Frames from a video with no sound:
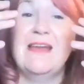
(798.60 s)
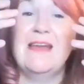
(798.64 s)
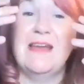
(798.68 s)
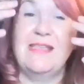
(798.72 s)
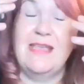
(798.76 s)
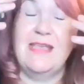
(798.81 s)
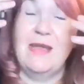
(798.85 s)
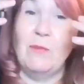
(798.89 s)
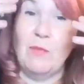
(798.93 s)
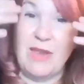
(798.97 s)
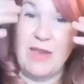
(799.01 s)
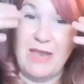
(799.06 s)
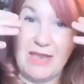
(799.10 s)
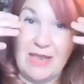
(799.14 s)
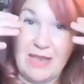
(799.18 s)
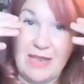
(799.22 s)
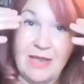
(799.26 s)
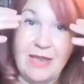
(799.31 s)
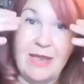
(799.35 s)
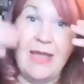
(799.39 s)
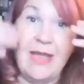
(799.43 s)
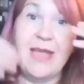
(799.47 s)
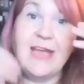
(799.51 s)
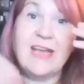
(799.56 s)
and then we
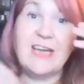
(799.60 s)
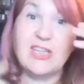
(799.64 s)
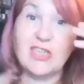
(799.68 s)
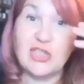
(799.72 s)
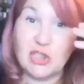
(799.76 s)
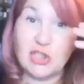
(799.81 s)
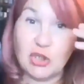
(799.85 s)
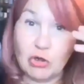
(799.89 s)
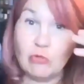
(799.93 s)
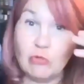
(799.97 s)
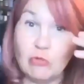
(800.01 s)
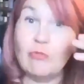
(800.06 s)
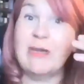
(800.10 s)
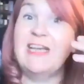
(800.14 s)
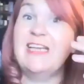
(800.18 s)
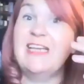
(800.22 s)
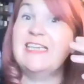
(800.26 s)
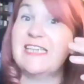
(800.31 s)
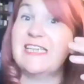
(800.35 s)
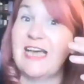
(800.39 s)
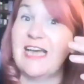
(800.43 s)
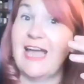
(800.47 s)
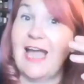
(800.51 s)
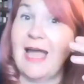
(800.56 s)

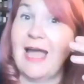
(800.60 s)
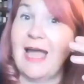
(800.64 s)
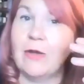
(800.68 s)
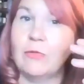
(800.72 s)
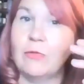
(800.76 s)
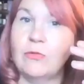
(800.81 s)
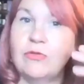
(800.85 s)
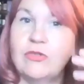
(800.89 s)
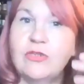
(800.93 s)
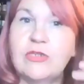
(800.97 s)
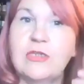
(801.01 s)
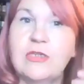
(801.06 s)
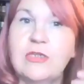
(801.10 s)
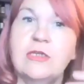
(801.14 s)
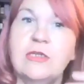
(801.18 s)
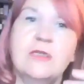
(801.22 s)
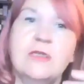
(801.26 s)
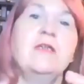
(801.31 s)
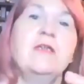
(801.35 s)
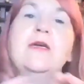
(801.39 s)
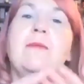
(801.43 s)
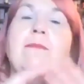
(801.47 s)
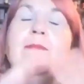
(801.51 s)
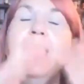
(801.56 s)
excrete out.
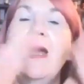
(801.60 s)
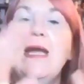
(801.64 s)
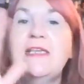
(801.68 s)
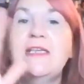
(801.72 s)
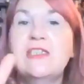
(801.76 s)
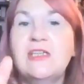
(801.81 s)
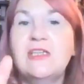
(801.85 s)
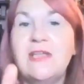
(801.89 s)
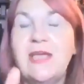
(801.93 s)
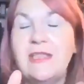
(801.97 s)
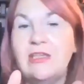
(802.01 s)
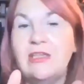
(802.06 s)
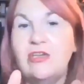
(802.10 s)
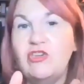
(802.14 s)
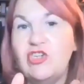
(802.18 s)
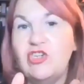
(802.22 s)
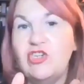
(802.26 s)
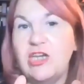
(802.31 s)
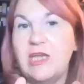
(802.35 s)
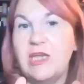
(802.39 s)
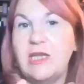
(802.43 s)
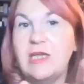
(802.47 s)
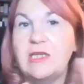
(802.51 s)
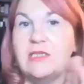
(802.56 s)
Metal
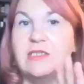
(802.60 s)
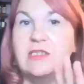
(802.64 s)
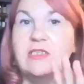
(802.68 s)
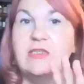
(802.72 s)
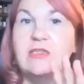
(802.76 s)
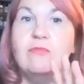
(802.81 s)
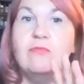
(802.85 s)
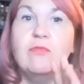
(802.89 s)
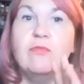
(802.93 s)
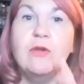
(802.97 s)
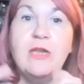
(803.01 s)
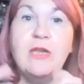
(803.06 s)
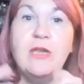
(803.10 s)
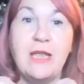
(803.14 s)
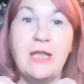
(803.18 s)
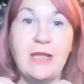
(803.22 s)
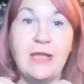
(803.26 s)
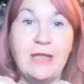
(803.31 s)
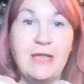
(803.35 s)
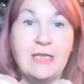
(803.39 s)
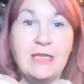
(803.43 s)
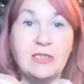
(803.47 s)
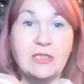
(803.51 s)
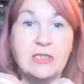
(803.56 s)
energy
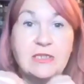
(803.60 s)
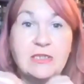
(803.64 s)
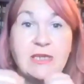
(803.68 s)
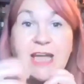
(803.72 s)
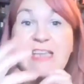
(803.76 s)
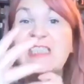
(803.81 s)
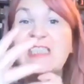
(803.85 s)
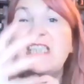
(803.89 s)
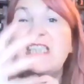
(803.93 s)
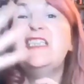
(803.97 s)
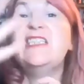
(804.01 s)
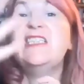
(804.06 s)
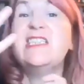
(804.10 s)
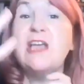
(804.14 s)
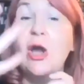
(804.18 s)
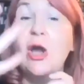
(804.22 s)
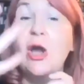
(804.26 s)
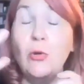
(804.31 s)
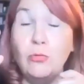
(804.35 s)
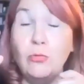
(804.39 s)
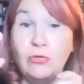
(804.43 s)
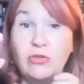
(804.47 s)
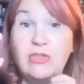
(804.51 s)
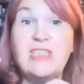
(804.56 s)
has its
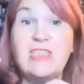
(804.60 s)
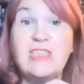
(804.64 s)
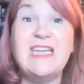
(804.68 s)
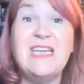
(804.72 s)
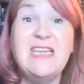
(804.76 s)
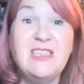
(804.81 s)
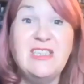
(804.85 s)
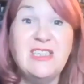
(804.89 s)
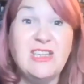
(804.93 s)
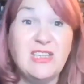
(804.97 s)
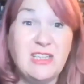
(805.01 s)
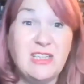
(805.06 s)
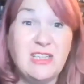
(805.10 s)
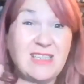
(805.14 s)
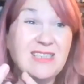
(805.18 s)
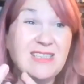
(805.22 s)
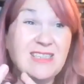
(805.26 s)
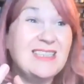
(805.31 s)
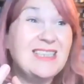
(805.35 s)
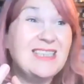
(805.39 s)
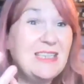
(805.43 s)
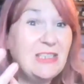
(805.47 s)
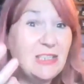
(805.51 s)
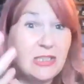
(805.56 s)
own season.
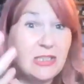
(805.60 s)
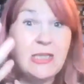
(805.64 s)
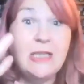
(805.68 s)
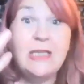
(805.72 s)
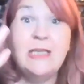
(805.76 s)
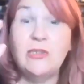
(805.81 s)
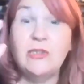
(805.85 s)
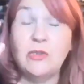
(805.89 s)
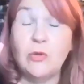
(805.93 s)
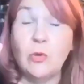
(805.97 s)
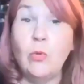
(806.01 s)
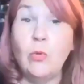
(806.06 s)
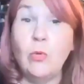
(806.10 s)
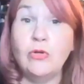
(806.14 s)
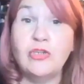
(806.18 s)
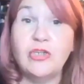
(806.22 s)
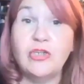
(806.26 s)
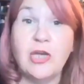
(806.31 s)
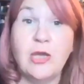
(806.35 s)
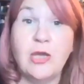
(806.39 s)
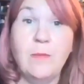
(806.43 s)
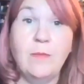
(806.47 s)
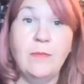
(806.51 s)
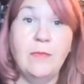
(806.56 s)
Its season is
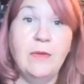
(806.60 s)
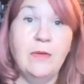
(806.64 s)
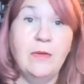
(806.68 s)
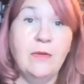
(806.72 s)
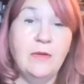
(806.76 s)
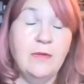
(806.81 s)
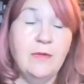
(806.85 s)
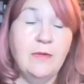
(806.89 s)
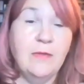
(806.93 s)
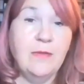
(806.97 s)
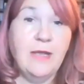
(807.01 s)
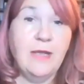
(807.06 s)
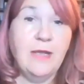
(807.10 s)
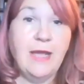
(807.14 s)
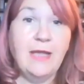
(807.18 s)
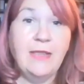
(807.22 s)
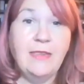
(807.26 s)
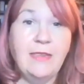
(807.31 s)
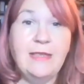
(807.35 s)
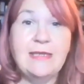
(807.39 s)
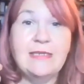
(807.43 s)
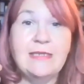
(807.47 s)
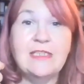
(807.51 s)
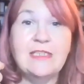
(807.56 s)
autumn.
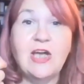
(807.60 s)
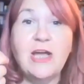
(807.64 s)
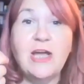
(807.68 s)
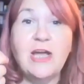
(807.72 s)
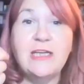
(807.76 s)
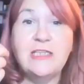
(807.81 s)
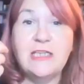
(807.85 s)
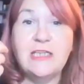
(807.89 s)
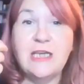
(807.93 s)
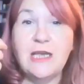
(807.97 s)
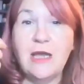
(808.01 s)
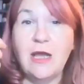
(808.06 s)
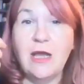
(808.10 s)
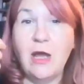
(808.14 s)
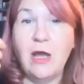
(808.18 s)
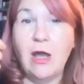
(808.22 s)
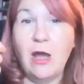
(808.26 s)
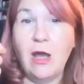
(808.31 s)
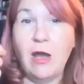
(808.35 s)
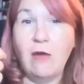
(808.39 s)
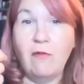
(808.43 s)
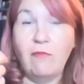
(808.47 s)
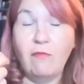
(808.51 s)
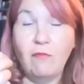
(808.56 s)
And this idea
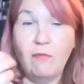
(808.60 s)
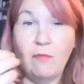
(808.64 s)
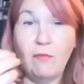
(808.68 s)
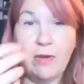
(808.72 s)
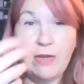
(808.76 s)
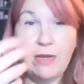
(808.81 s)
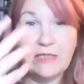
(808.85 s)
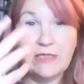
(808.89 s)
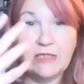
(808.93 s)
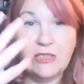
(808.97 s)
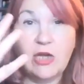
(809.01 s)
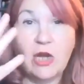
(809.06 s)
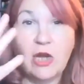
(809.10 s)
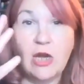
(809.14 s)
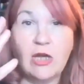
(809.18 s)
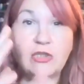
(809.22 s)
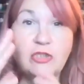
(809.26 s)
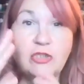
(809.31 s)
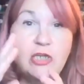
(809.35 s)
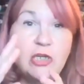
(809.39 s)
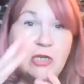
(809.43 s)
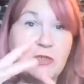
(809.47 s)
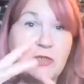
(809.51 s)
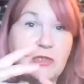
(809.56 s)
of we
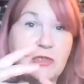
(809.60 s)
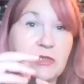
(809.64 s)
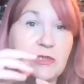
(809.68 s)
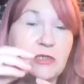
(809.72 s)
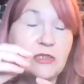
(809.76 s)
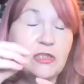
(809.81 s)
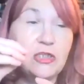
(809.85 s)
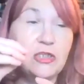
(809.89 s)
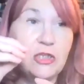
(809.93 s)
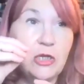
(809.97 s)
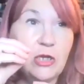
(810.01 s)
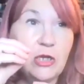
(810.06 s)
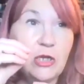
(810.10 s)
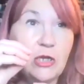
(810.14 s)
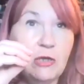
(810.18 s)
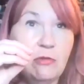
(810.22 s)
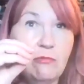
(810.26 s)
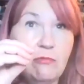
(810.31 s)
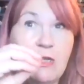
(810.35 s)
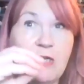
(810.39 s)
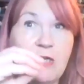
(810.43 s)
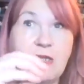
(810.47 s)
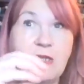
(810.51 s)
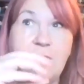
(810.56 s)
start to
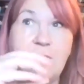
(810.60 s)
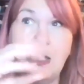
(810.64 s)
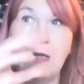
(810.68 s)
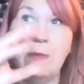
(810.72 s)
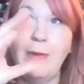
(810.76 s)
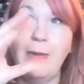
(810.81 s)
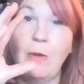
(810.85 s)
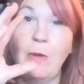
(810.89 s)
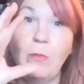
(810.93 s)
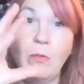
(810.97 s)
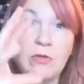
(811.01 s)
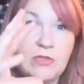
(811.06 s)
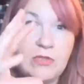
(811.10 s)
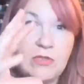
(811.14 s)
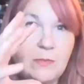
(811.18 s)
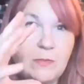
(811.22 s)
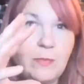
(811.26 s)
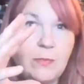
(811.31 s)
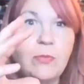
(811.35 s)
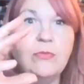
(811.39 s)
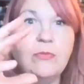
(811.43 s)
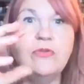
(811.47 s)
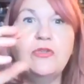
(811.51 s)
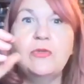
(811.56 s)
really think about what's
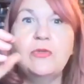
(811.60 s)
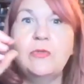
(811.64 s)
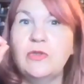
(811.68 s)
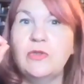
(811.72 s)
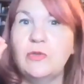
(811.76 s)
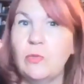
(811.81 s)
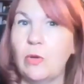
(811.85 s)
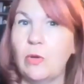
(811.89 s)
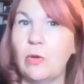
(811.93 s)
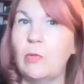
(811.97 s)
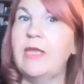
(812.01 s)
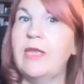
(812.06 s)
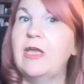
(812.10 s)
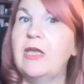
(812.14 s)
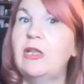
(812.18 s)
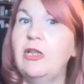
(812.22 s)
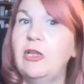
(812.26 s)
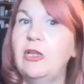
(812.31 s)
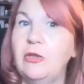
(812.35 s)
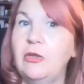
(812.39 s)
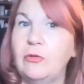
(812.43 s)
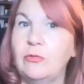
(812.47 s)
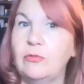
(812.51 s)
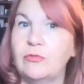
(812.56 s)
important to us, what we
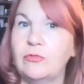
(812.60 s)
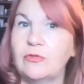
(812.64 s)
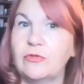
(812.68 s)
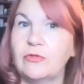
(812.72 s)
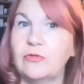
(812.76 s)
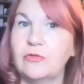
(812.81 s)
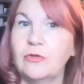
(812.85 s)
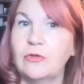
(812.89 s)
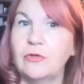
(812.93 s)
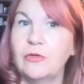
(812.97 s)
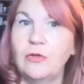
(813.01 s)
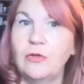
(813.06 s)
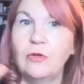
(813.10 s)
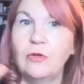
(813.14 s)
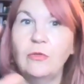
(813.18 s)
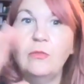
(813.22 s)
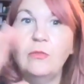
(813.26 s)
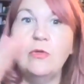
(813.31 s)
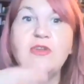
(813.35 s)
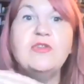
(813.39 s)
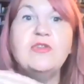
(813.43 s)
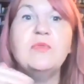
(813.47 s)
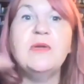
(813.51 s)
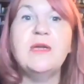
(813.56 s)
can lose.
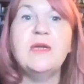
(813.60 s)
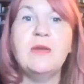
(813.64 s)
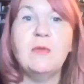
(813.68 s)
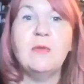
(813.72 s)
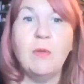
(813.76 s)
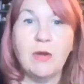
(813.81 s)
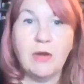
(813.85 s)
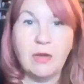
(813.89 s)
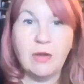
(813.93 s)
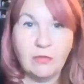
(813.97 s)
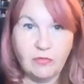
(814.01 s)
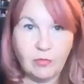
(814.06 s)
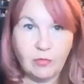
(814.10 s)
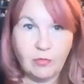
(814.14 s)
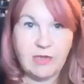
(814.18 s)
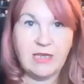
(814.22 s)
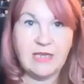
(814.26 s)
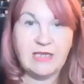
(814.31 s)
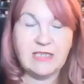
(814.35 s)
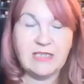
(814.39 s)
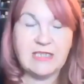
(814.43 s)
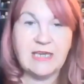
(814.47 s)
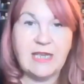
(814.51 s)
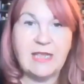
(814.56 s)
What do we
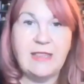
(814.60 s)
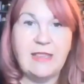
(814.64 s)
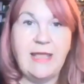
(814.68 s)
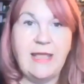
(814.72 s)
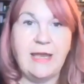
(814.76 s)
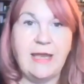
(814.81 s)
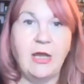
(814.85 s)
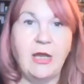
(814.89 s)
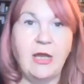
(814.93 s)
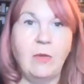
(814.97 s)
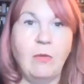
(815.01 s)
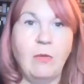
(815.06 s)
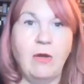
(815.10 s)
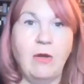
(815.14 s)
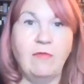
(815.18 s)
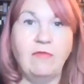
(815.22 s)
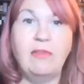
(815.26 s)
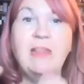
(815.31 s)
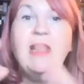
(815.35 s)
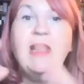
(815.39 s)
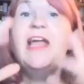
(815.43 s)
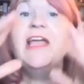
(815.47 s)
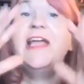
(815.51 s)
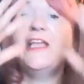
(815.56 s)
need to let go of?
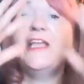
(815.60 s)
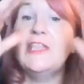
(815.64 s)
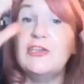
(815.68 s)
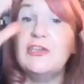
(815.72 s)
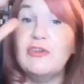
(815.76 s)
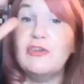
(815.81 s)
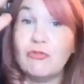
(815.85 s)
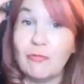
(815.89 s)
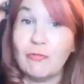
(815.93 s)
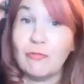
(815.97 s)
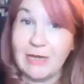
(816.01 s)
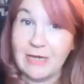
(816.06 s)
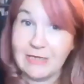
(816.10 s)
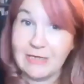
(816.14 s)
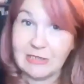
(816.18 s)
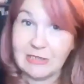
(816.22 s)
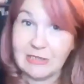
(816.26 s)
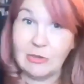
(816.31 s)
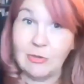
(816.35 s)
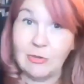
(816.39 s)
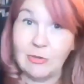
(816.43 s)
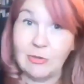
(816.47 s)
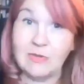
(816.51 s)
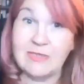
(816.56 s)
Like the trees
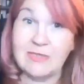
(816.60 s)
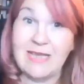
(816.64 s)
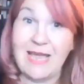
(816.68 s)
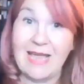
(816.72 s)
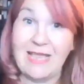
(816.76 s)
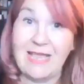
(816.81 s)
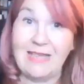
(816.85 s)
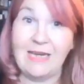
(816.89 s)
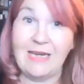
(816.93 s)
lose their